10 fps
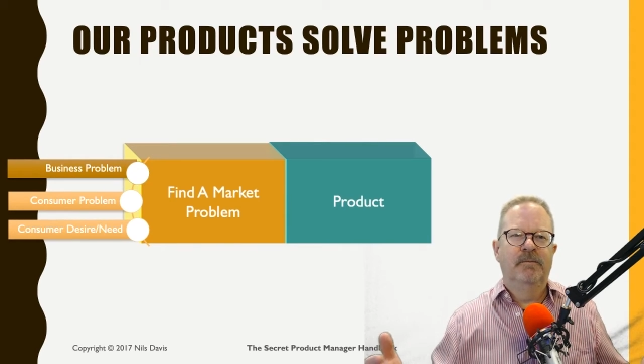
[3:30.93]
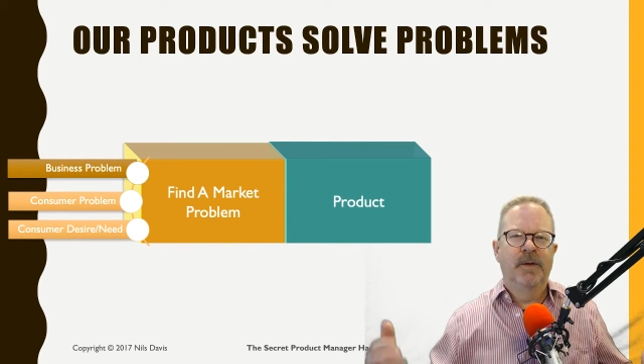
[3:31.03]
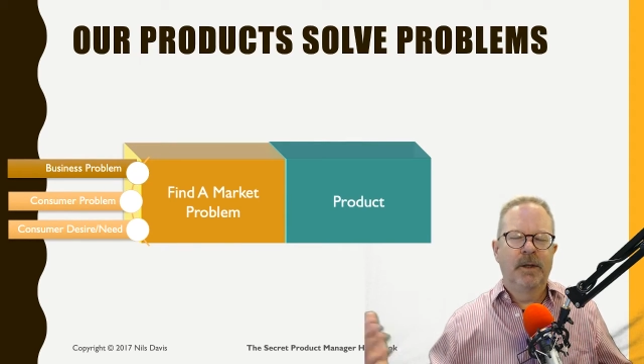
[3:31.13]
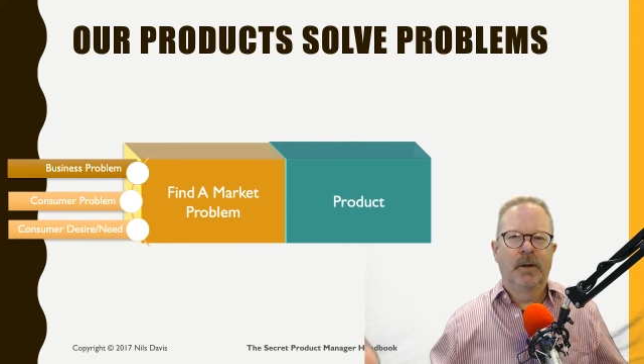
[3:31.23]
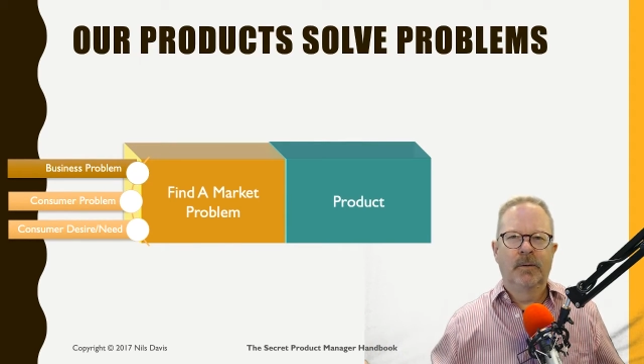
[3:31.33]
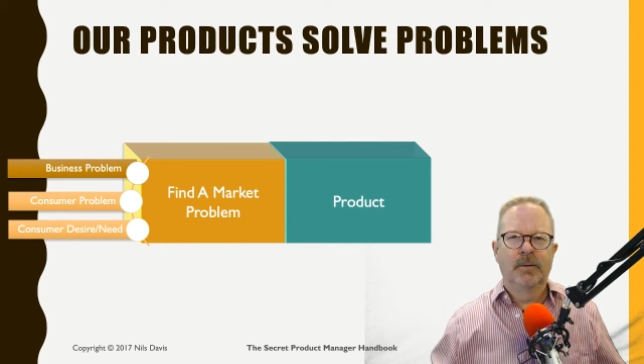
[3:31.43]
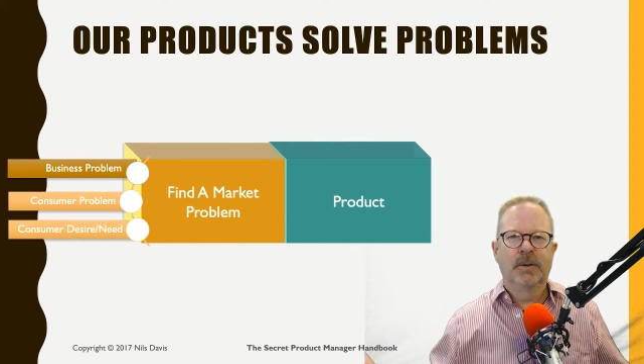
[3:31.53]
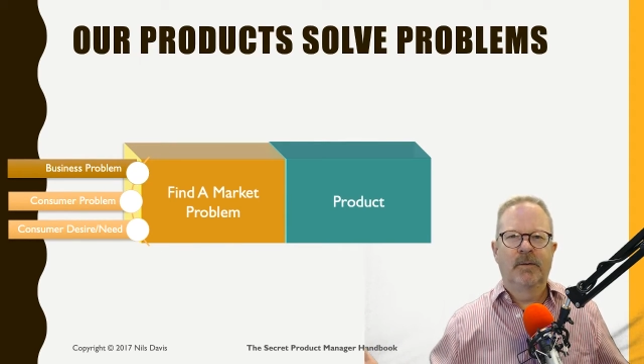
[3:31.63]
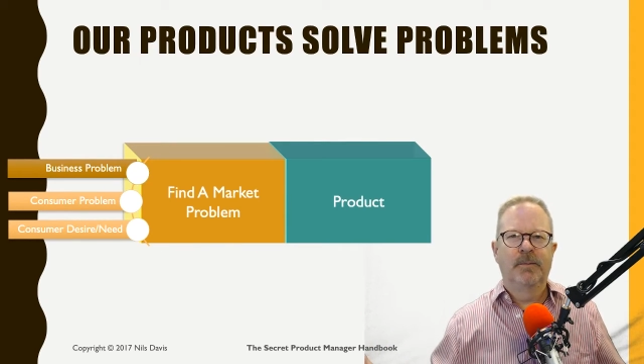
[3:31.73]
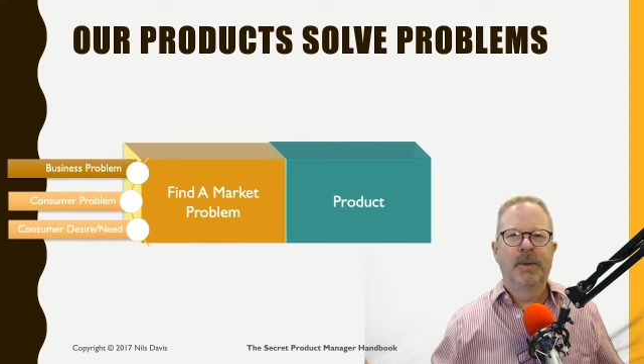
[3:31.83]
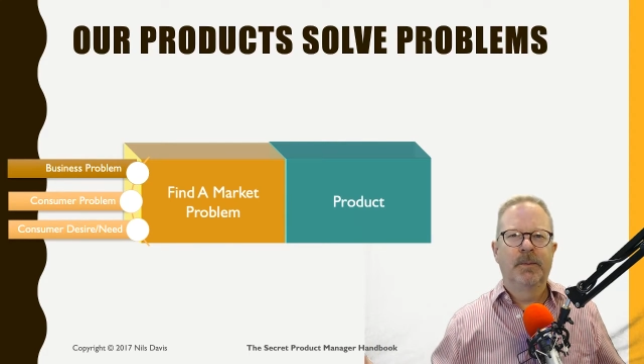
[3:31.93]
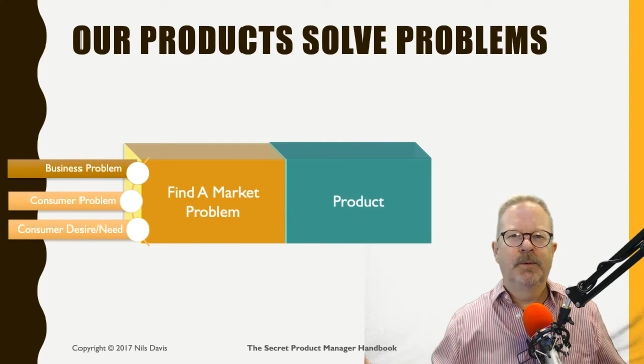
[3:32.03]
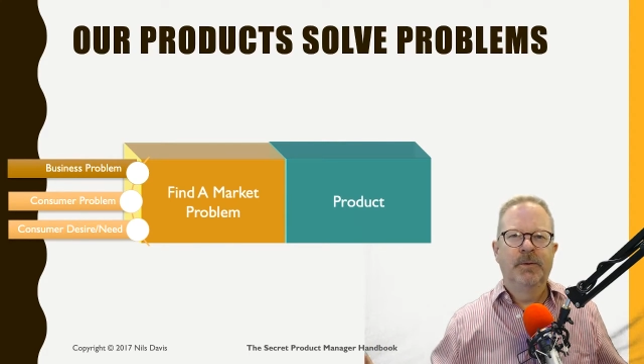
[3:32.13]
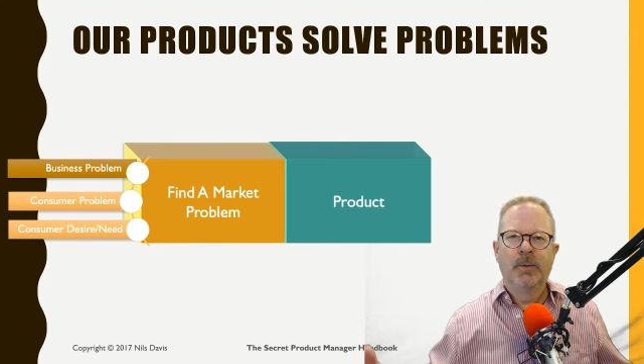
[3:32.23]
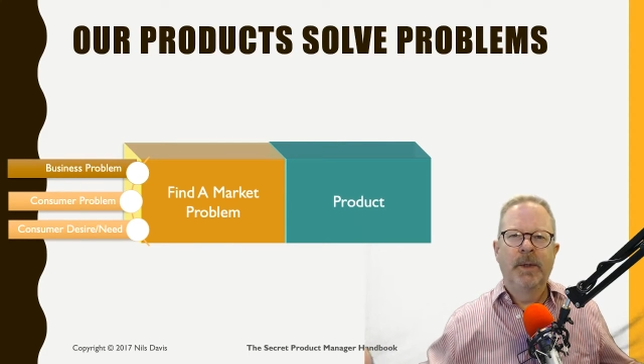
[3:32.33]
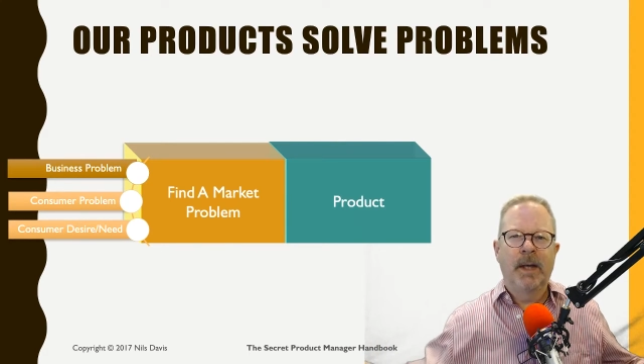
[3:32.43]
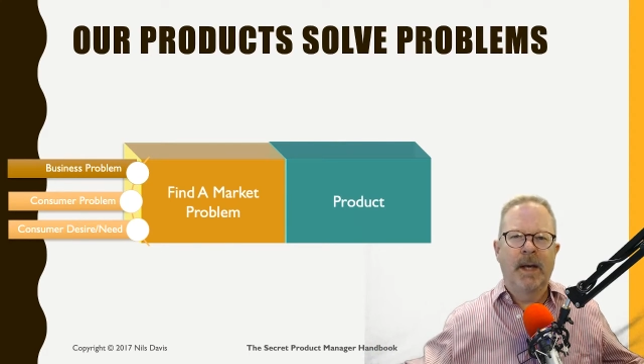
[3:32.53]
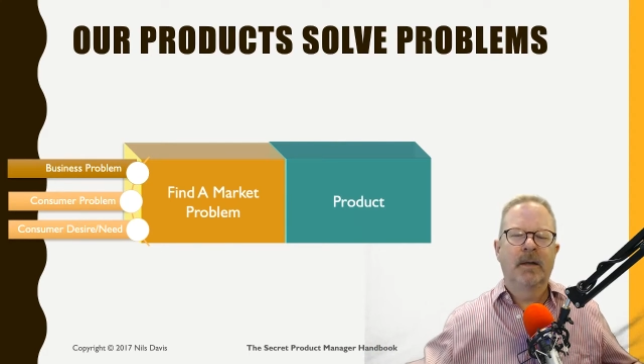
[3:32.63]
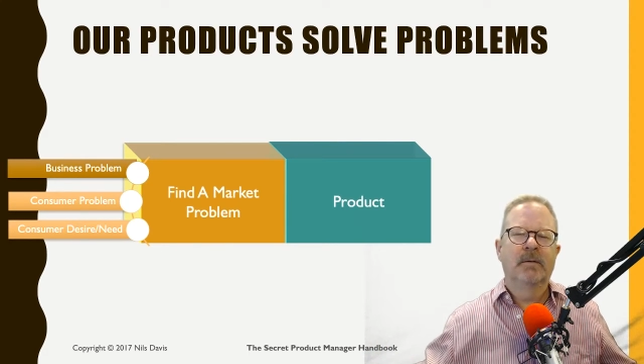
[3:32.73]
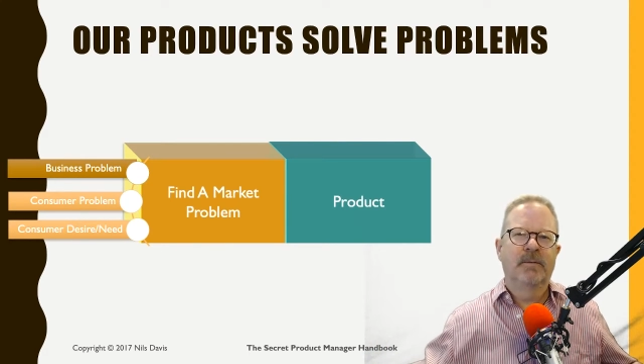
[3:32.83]
videos of people doing
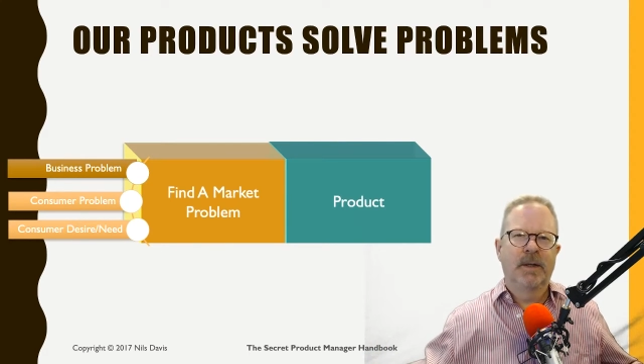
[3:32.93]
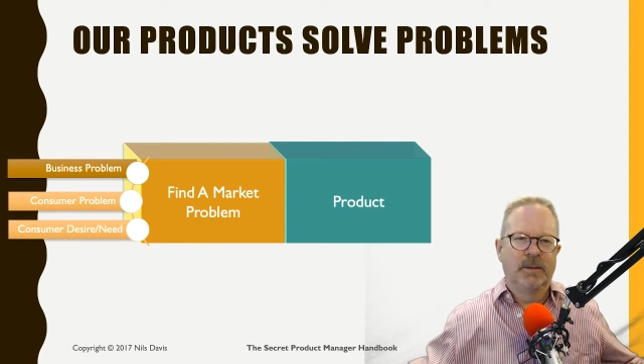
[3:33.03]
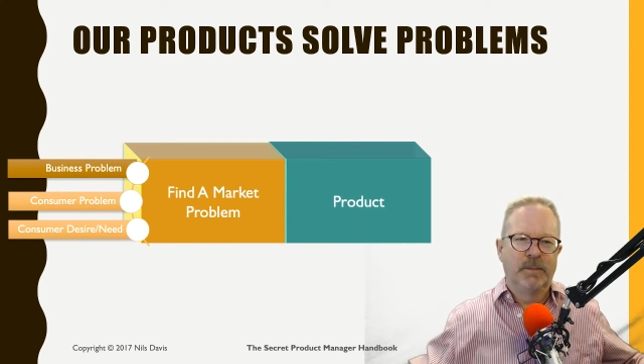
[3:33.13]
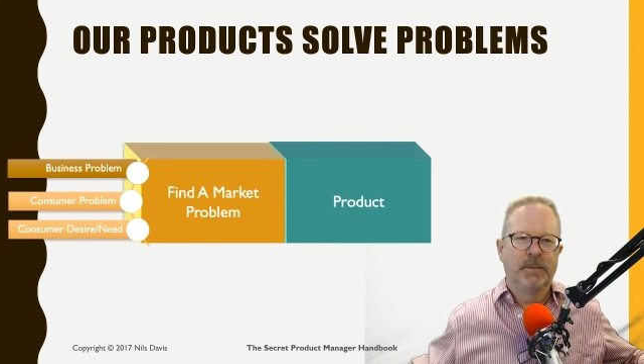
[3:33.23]
active things.